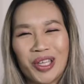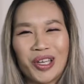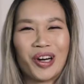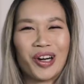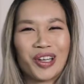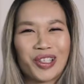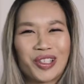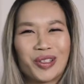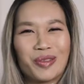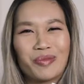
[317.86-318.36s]
an
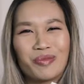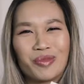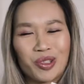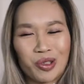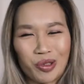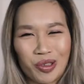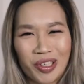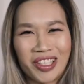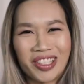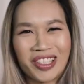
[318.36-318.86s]
awesome
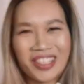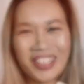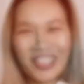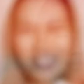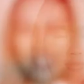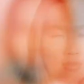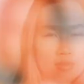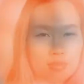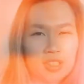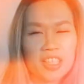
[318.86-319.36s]

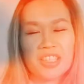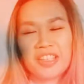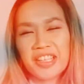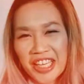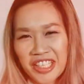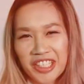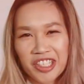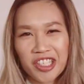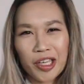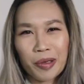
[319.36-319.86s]
choice.
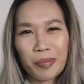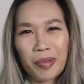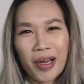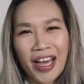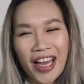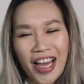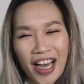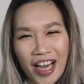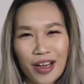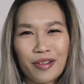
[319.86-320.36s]
Next up, I
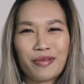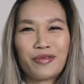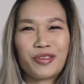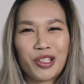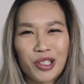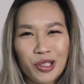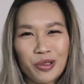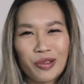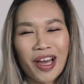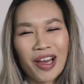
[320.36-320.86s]
have
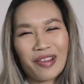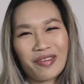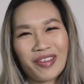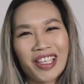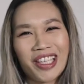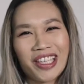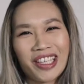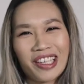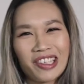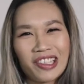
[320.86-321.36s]
two heavy
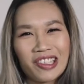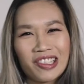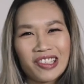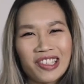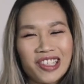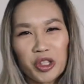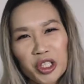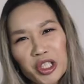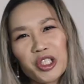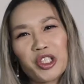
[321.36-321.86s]

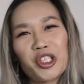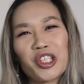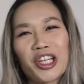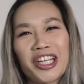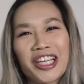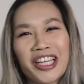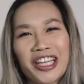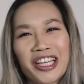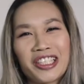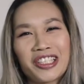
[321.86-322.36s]
hitters. These
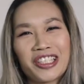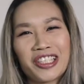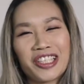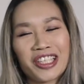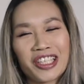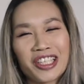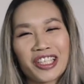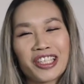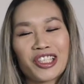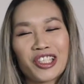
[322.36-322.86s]

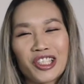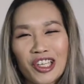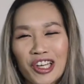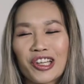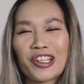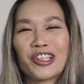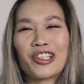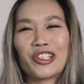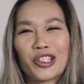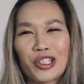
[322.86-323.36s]
gigantic
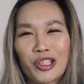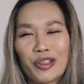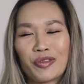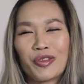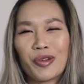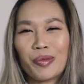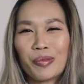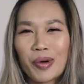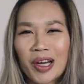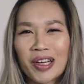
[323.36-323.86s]
chocolate
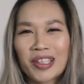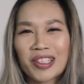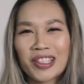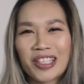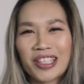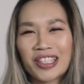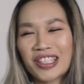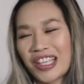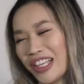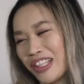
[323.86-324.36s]
truffle
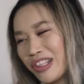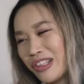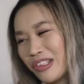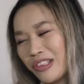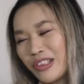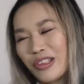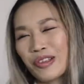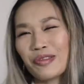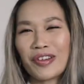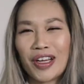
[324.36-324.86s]
boxes at
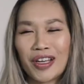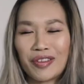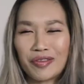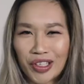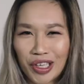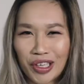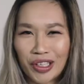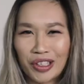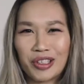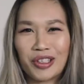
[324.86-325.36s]

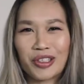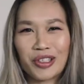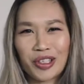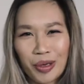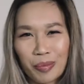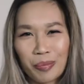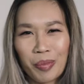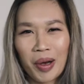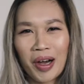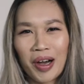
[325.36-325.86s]
$35
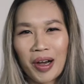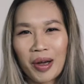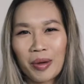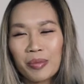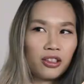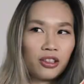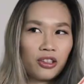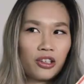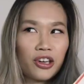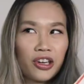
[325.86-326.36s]
a
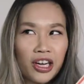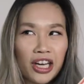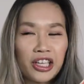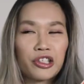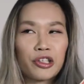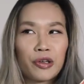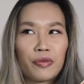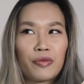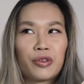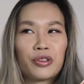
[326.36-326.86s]
pop. There are nine
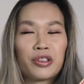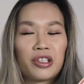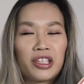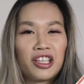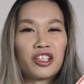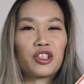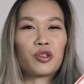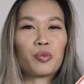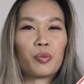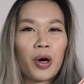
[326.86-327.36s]
truffles in
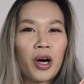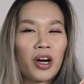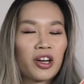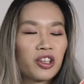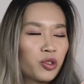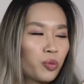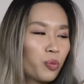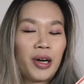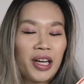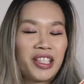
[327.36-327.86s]
each
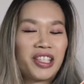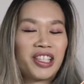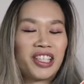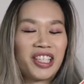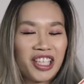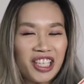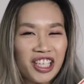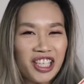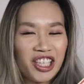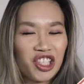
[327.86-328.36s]
box,
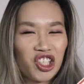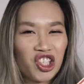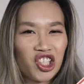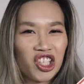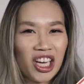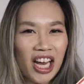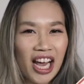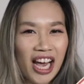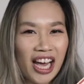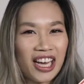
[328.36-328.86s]
pricing
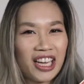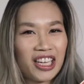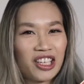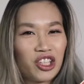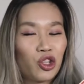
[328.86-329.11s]
each at